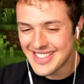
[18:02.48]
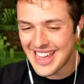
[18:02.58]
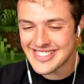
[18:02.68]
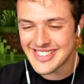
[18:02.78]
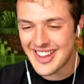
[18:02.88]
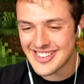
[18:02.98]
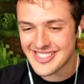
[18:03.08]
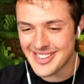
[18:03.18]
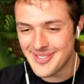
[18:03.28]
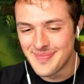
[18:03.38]
That's
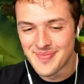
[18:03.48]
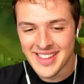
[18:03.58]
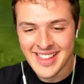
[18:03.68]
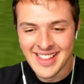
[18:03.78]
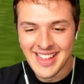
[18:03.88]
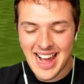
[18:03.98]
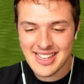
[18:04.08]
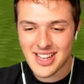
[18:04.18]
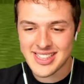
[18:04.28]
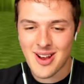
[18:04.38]
awesome. I
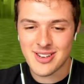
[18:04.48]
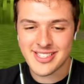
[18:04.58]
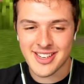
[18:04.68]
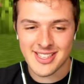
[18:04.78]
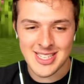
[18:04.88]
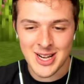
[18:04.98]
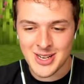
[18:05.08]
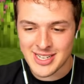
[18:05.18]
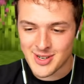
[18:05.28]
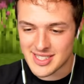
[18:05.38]
thought they were just going to turn
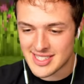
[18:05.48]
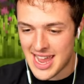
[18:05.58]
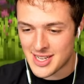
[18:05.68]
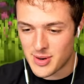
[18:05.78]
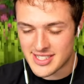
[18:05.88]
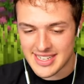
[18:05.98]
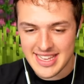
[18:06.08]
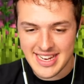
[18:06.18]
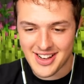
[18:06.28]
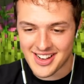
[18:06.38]
her into a sandwich and
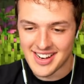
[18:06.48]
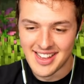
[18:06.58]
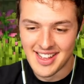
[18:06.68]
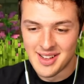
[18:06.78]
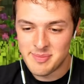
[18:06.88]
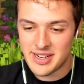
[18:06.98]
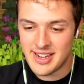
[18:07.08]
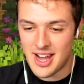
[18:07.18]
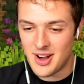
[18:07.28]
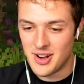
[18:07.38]
eat her. But
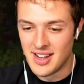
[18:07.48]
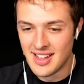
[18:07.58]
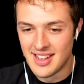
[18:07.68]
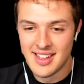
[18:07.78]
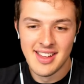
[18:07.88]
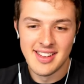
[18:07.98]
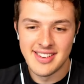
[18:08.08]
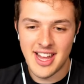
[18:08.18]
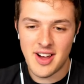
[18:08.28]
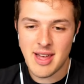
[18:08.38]
no.
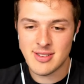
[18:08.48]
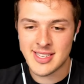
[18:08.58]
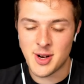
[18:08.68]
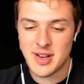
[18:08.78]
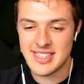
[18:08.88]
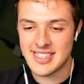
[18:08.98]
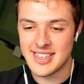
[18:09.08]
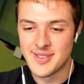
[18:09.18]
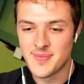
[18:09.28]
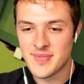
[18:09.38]
No, that was too easy.